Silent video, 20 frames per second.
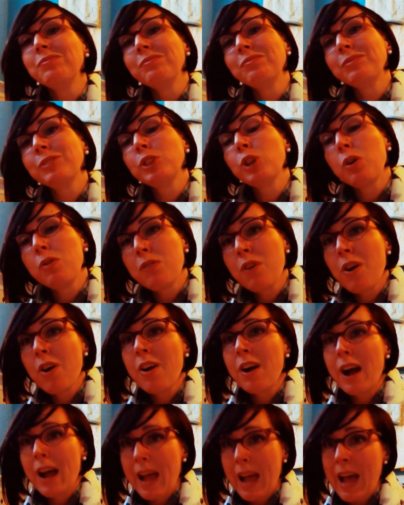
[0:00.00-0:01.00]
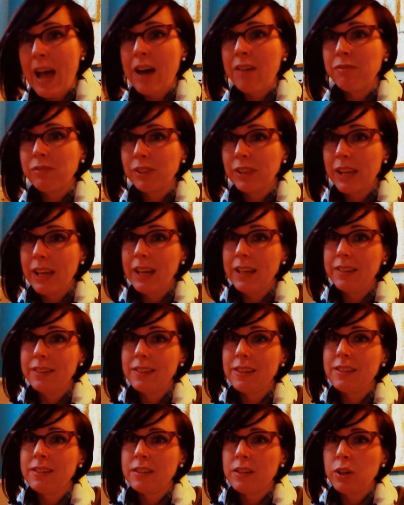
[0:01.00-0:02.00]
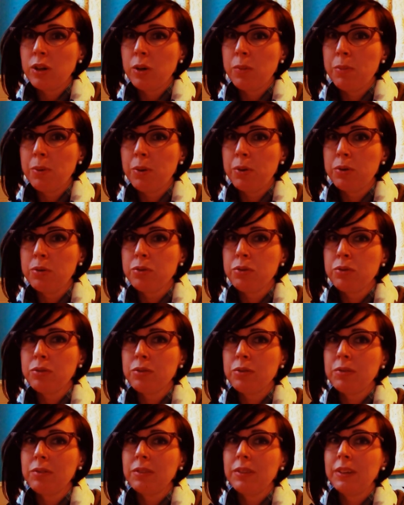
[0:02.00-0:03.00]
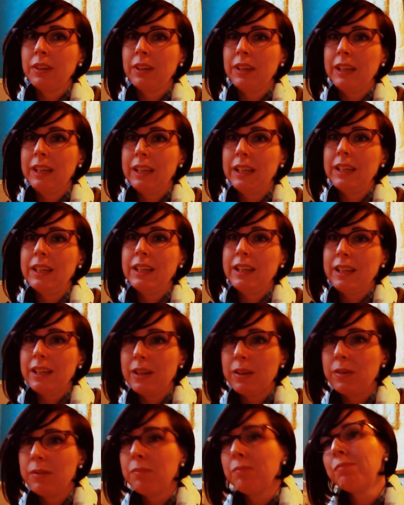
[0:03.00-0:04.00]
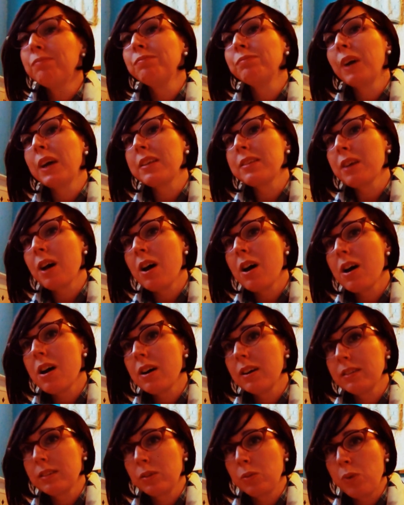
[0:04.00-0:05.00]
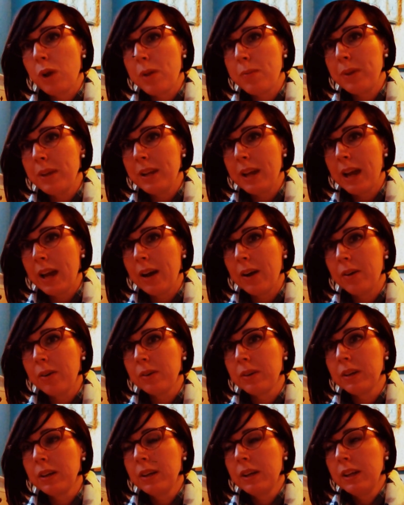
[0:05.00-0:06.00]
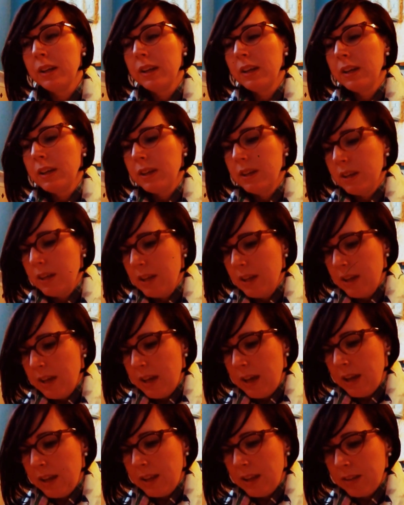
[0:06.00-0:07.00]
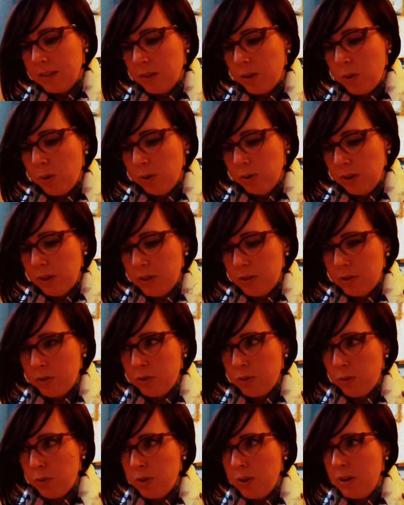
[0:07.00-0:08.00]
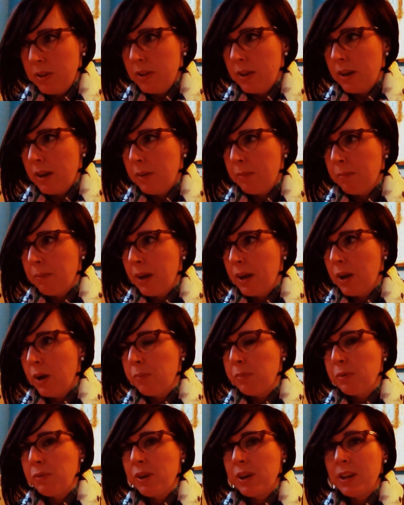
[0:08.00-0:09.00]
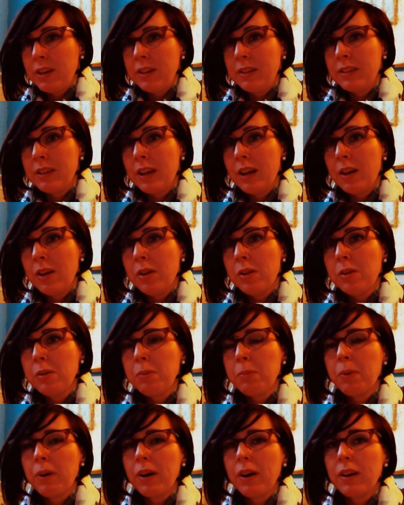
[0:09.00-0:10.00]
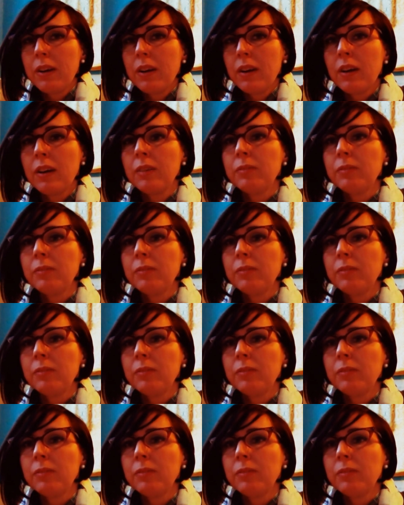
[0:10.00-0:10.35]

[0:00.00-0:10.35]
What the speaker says: so far I have let sticker burrs get in my socks and weigh me down. And that's a whole nother story that I might not be ready to tell. But